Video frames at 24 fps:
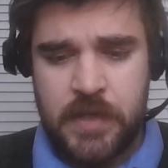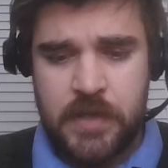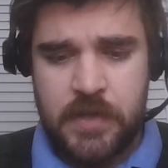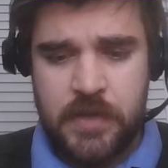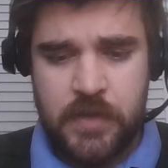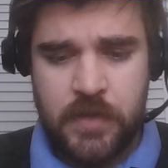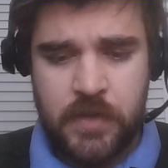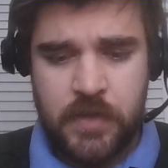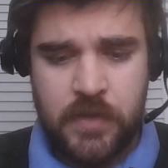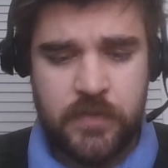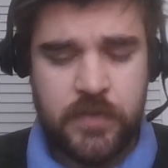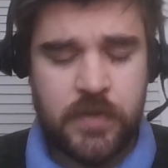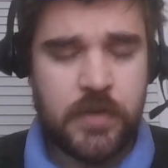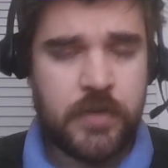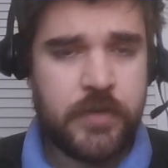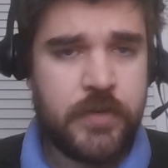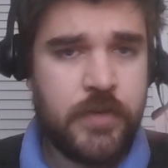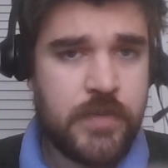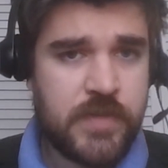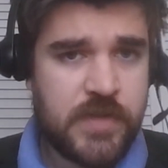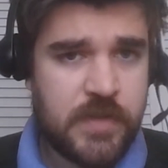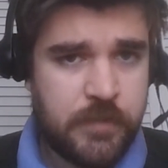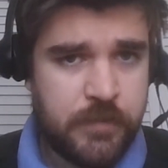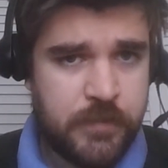the overall
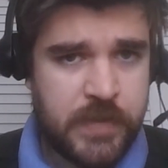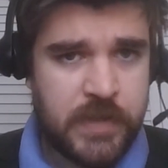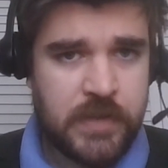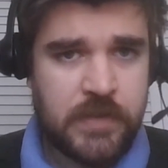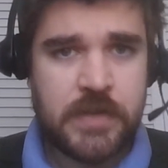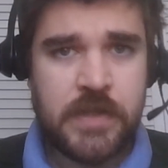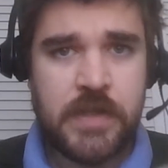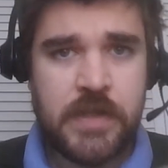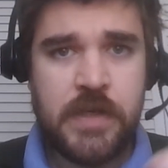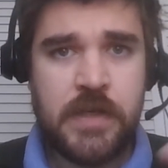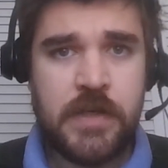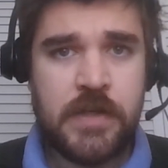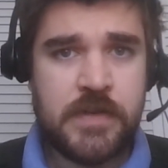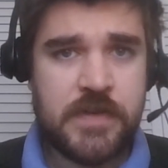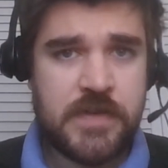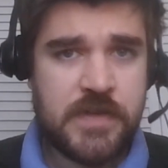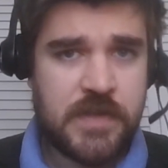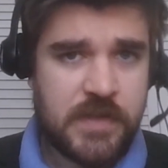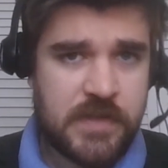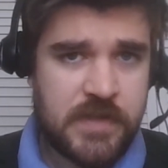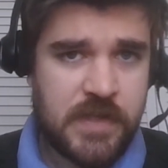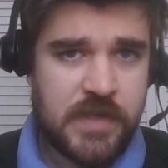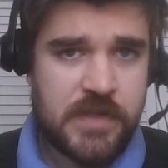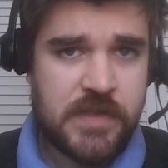usability and
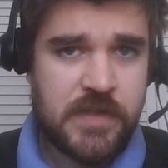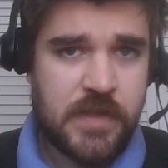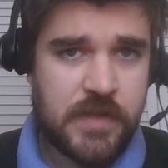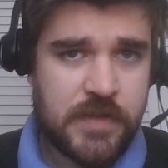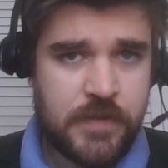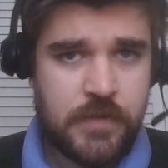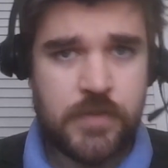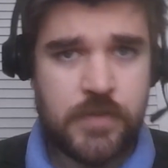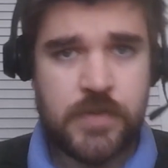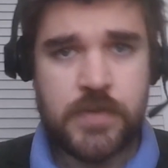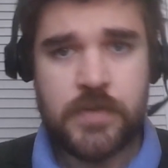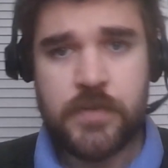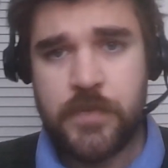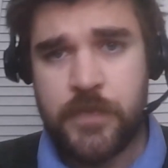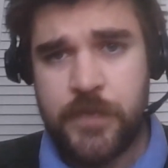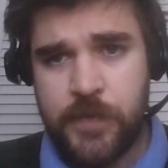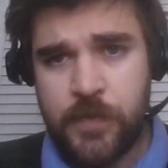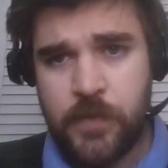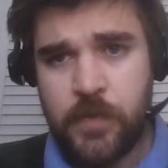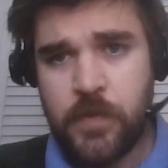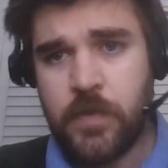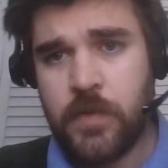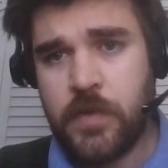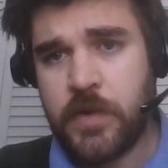success of that solution
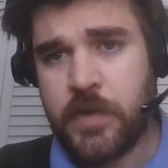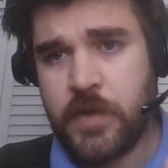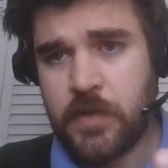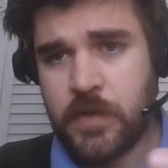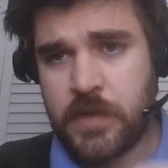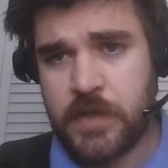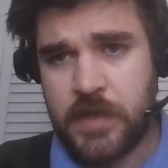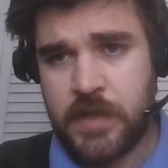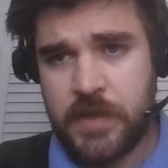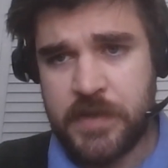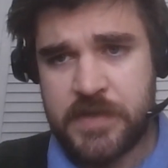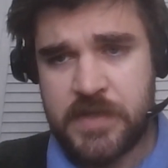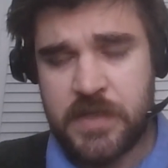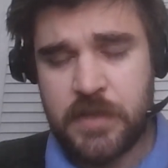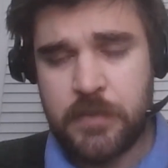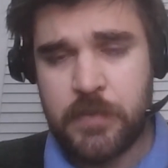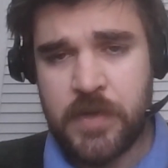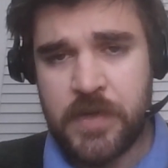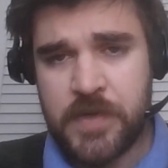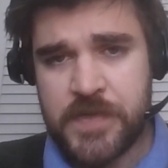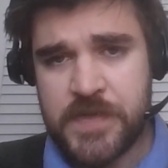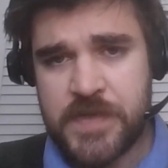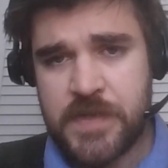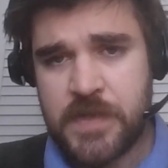for your
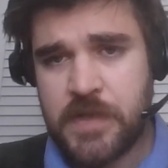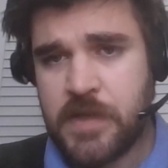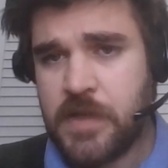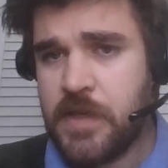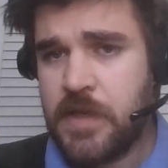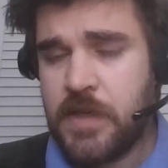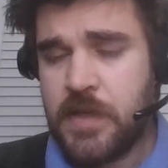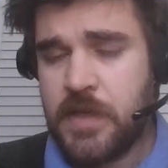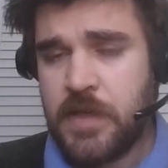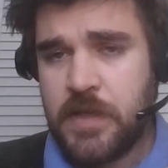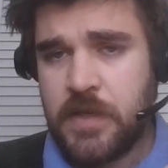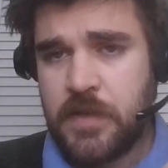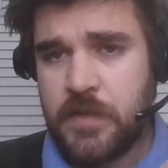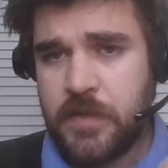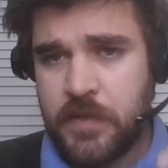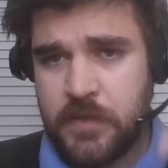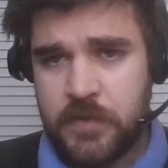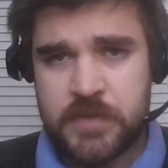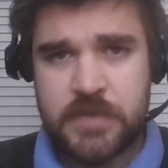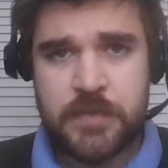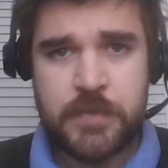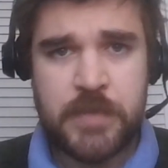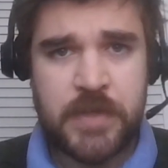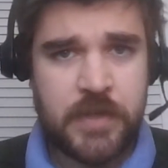customers, then
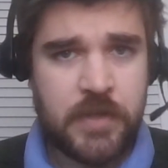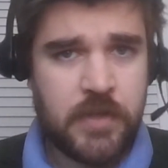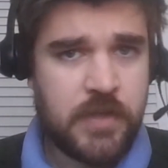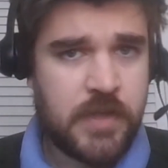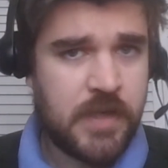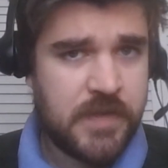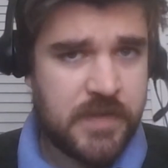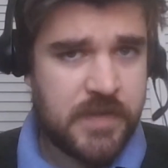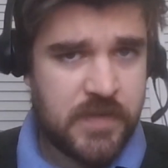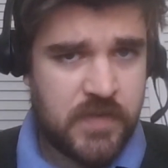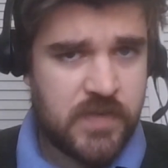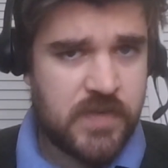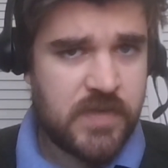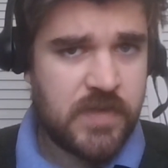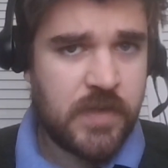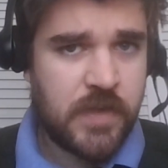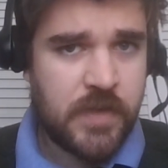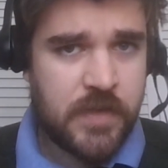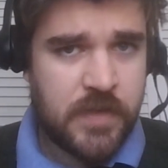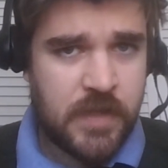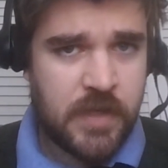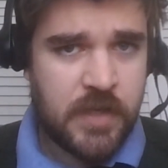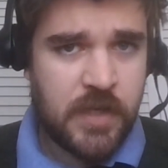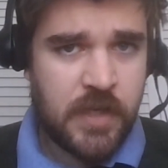ultimately you're not necessarily
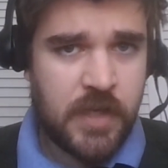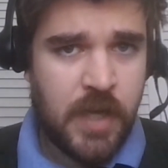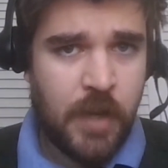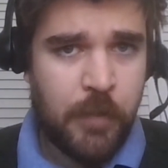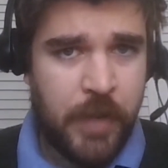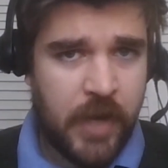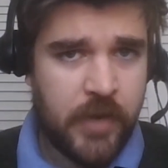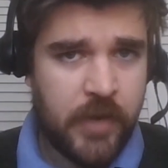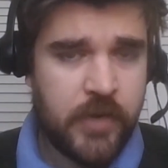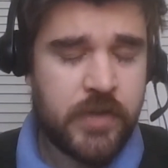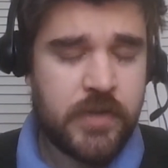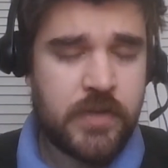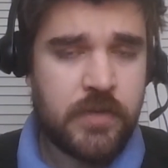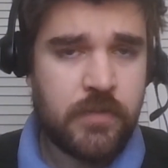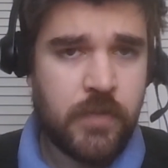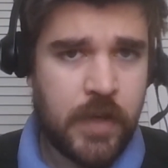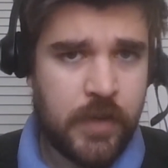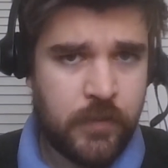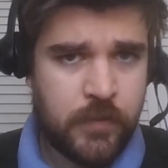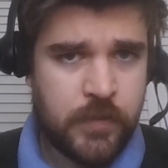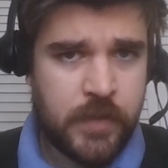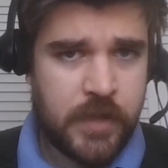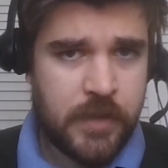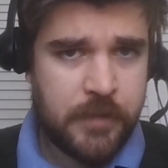thinking about it the right
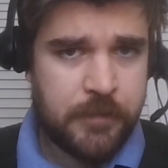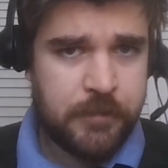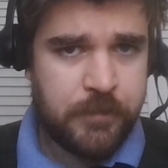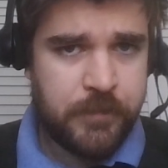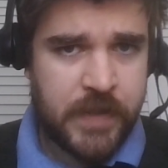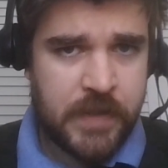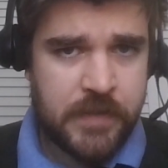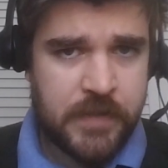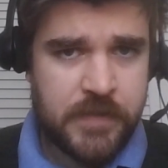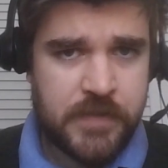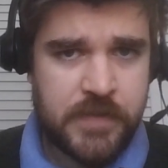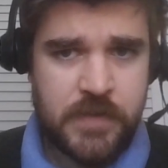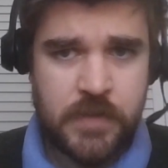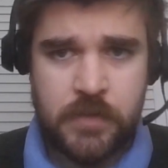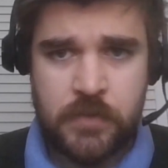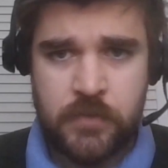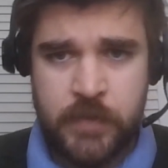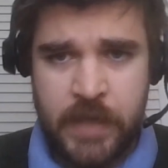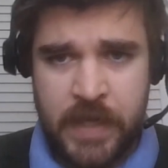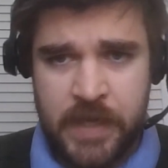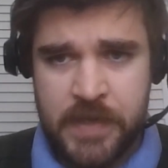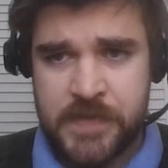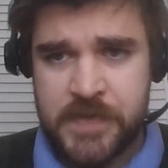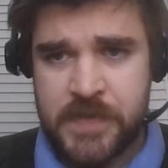way. And so
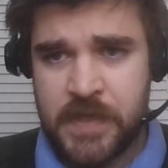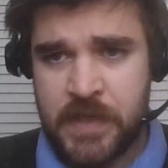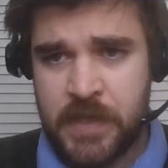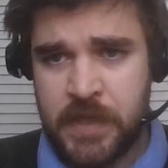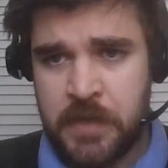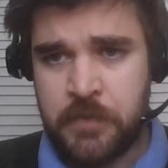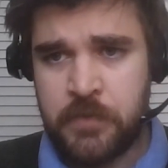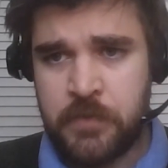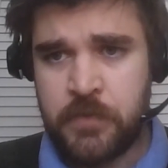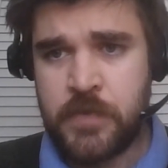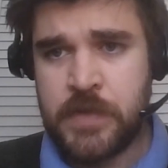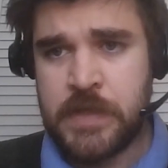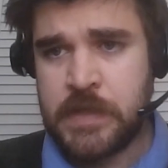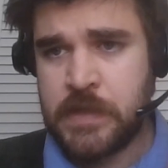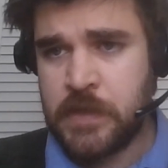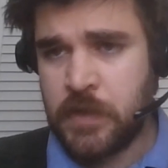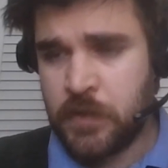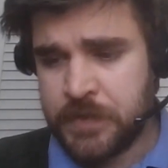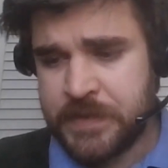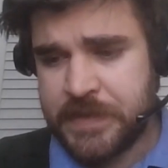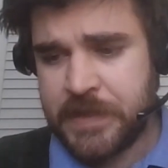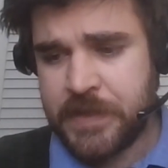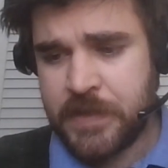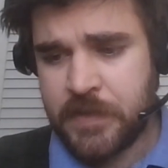as a
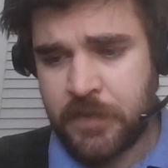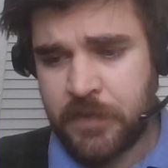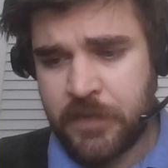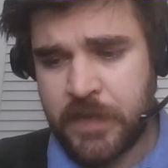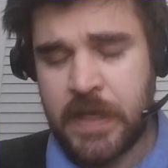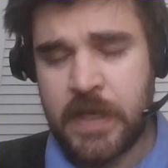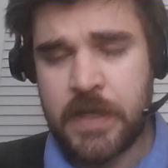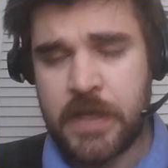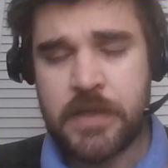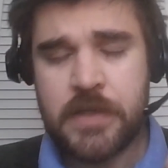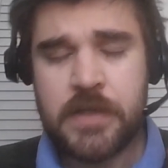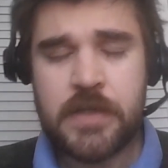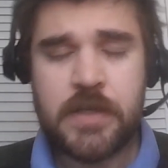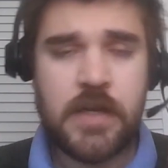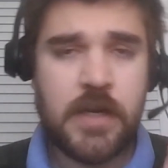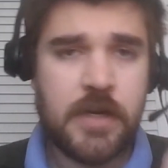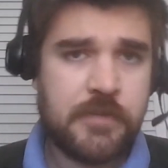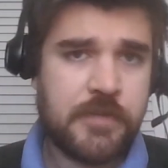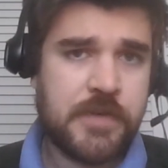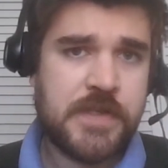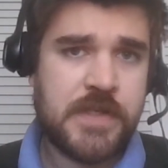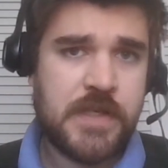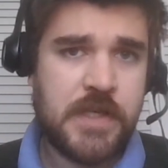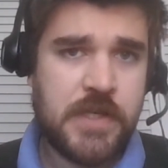result of that,
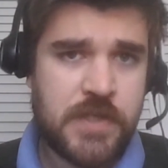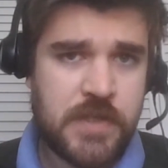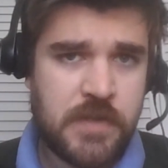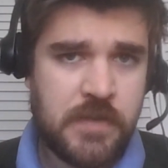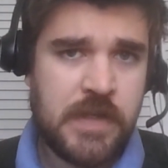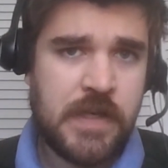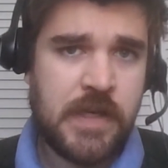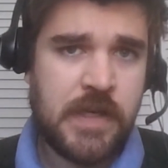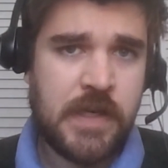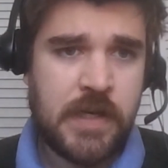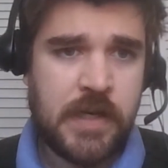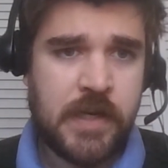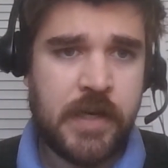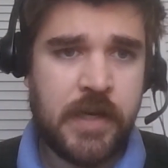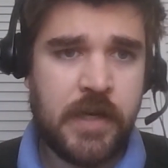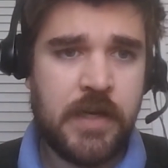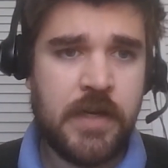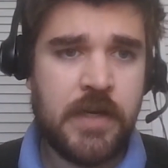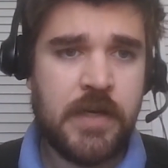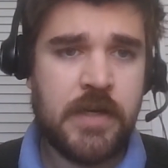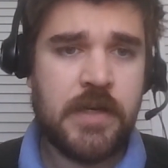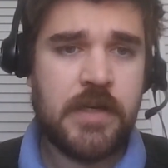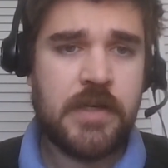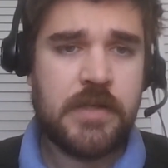conversational AI
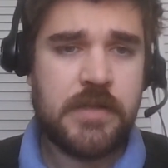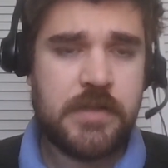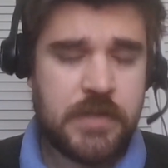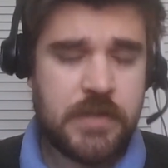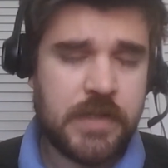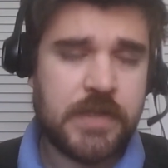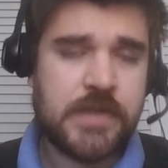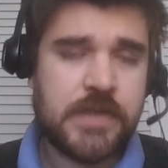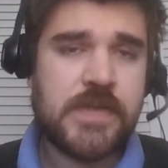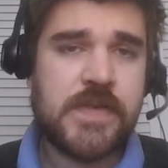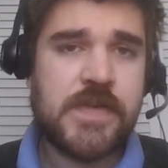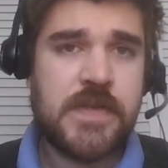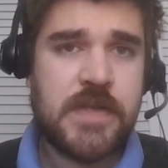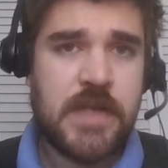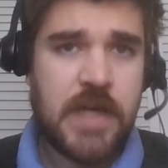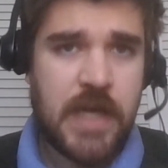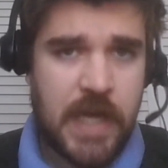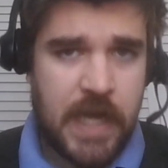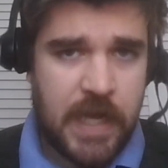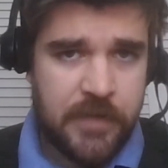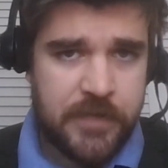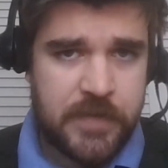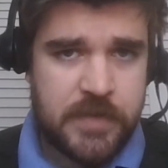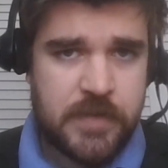does
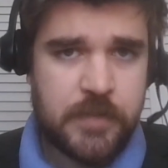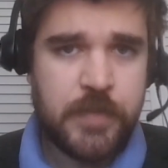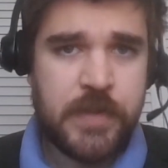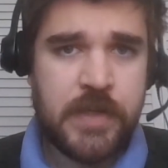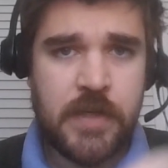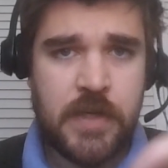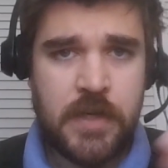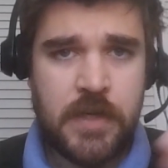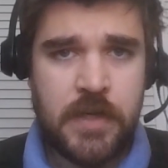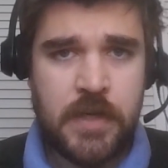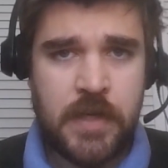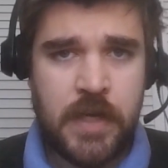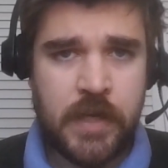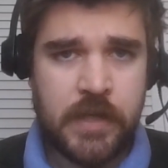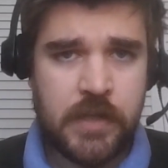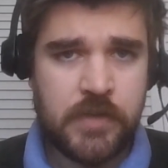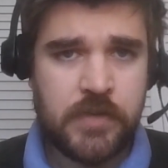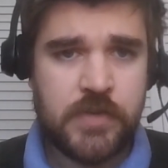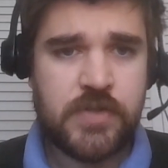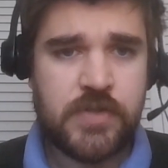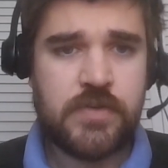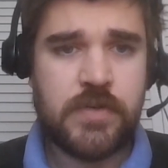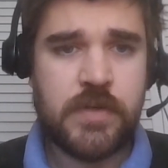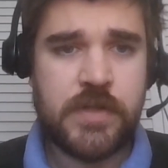have to be a
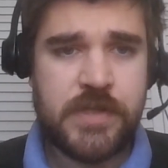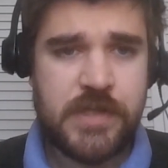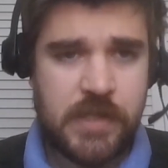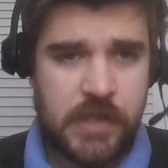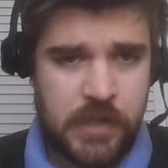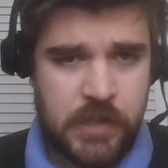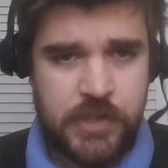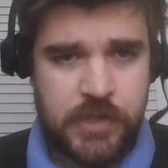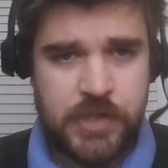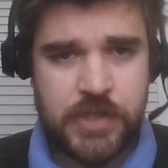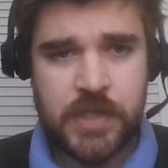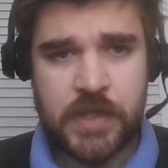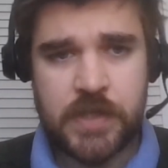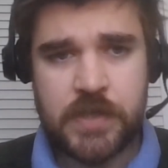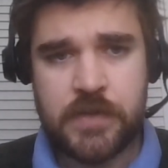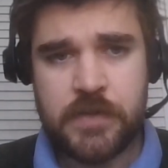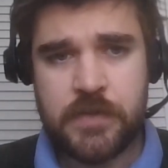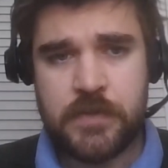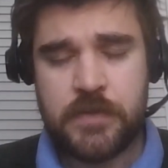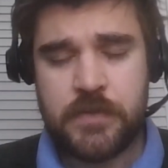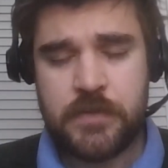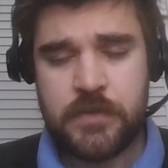strategic